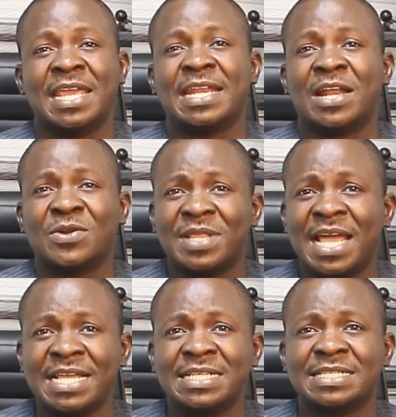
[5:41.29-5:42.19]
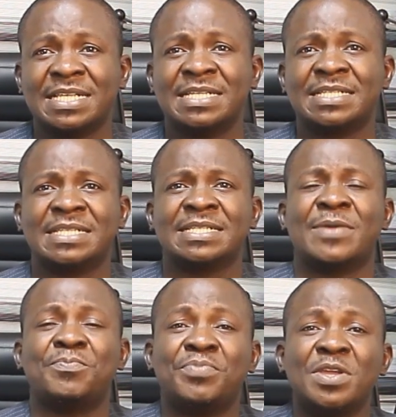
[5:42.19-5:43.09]
In another instance is
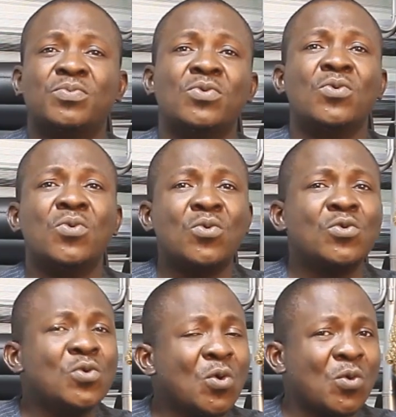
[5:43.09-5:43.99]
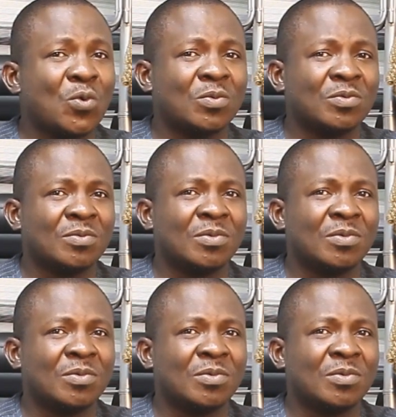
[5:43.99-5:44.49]
that people who know,